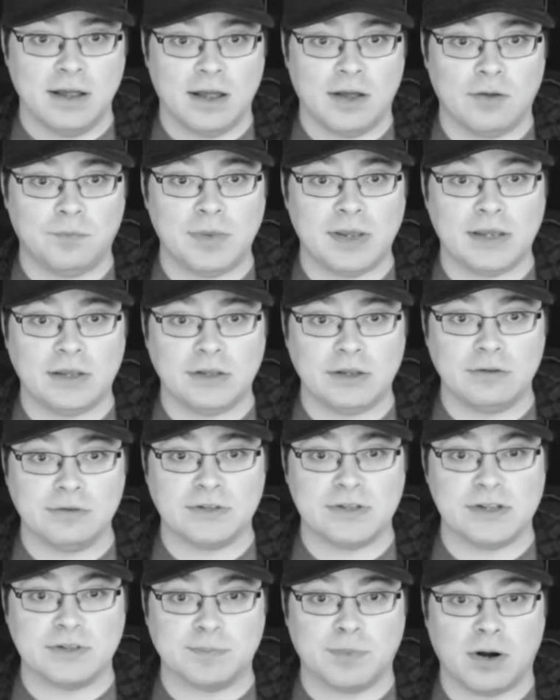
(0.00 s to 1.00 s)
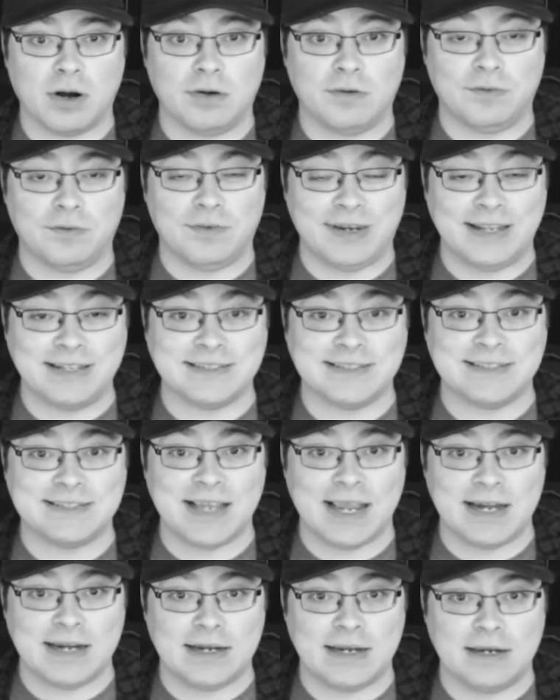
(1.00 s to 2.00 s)
of being used as part of an
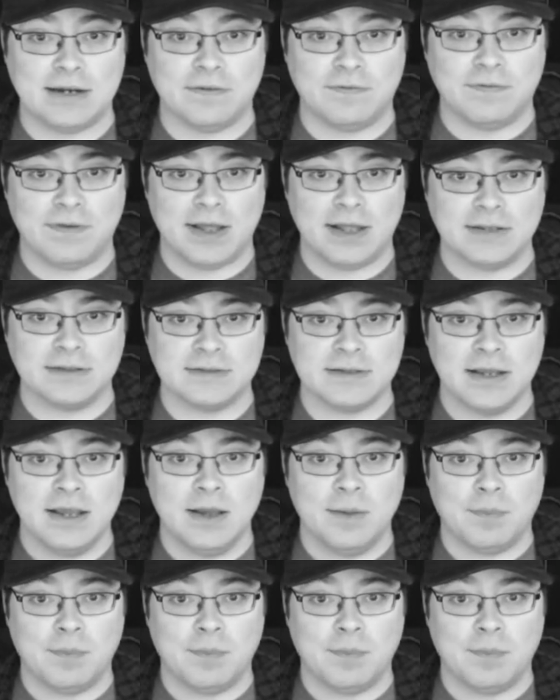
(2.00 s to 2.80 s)
insanity defense